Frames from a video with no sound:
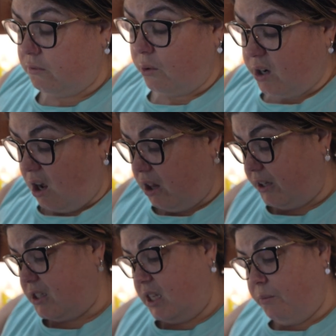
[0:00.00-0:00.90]

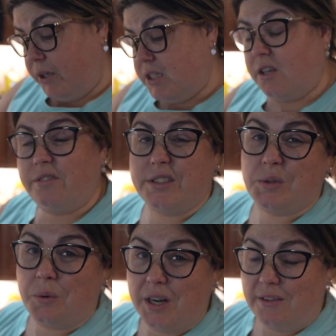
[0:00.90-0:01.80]
$4. He retailed for
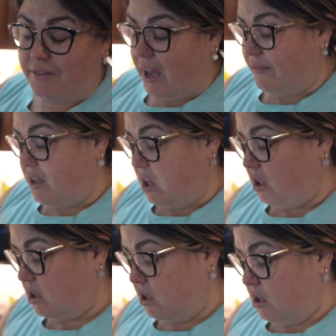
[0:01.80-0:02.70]
$25,
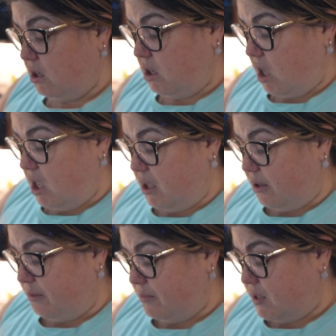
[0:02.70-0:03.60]
y'all.
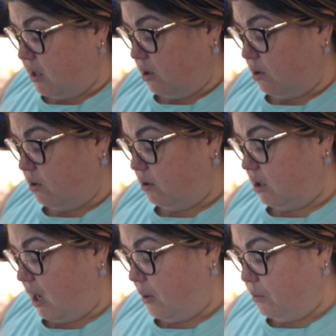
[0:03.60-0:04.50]
So
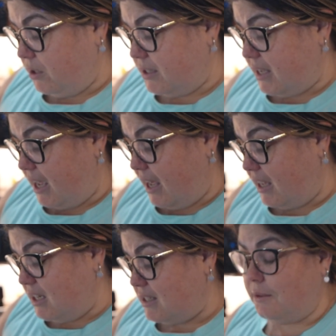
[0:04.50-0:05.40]
I will say,
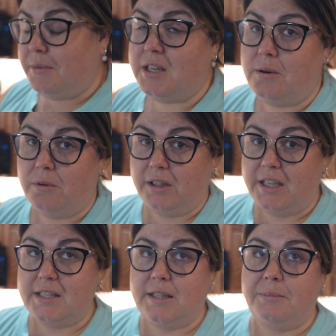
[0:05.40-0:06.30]
and he's limited
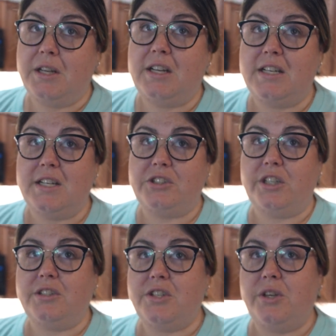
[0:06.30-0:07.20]
release, limited
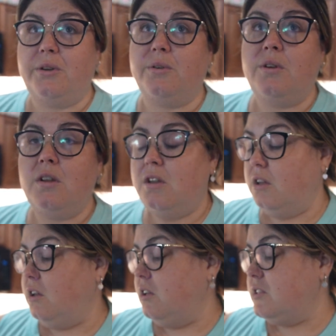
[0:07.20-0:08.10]
edition too.
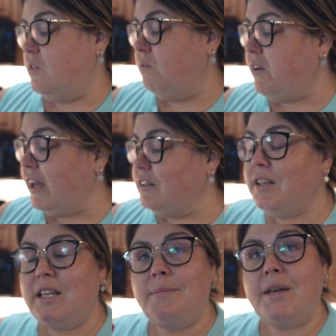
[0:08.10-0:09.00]
So the fact
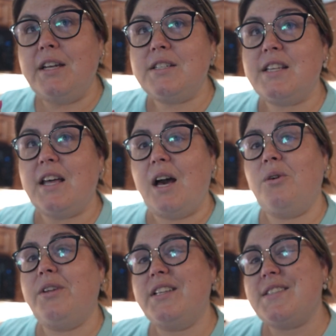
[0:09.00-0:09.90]
that he made it to the
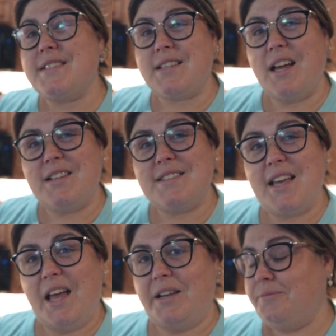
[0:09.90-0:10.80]
outlets, that's kind of
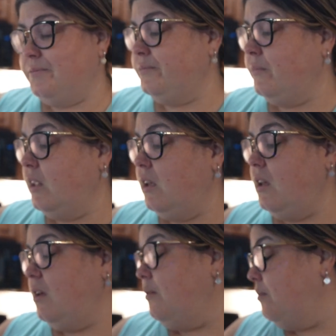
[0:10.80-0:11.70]
sad.
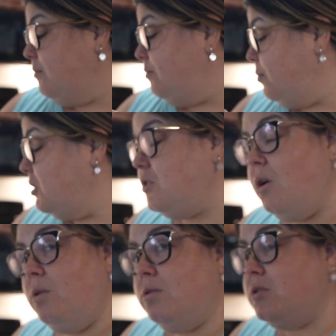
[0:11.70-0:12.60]
But
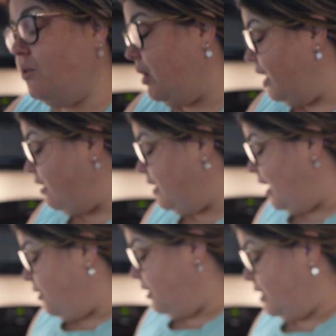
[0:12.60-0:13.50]
don't hate on the
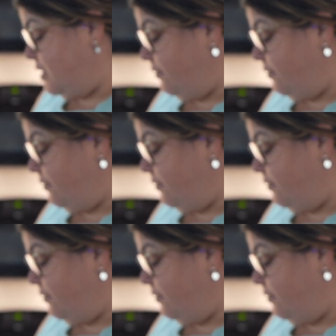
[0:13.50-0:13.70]
outlets.